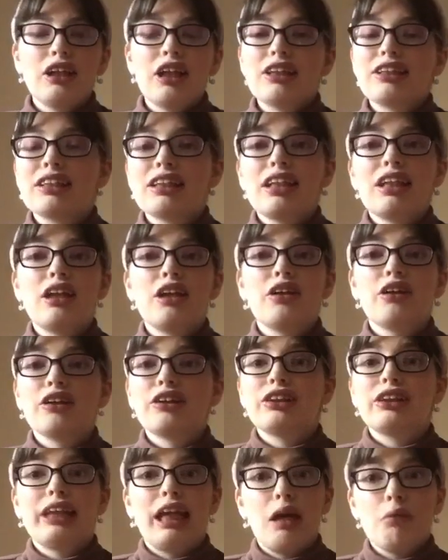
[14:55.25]
It's, you're
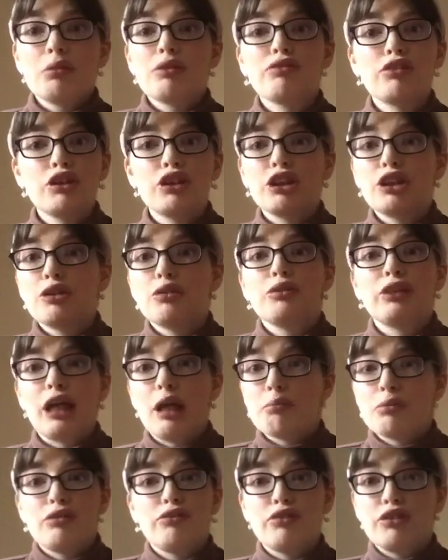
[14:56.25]
damned if you do,
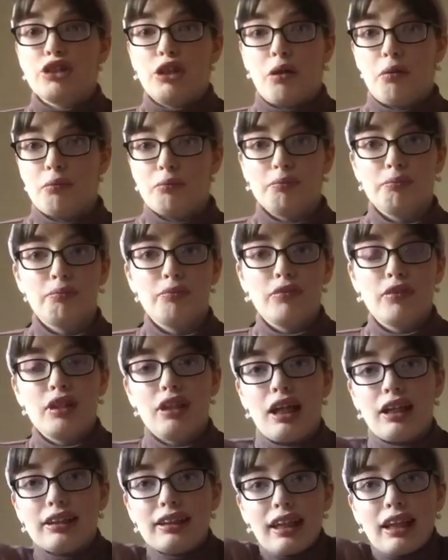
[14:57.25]
damned if you don't.
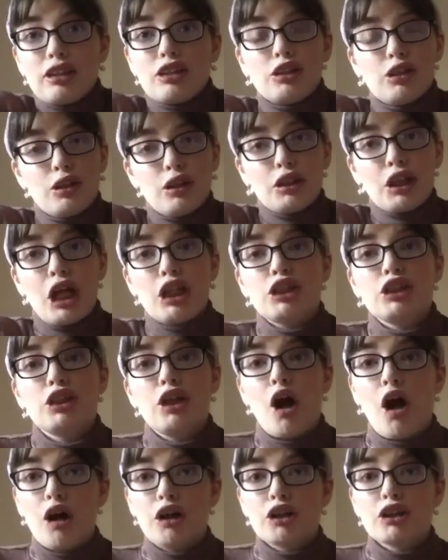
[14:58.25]
That that's the that's
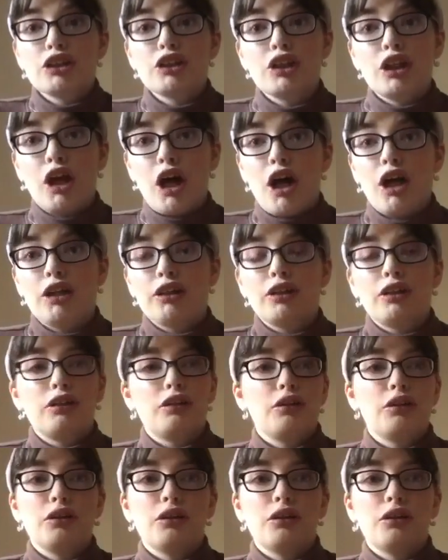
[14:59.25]
the honest to God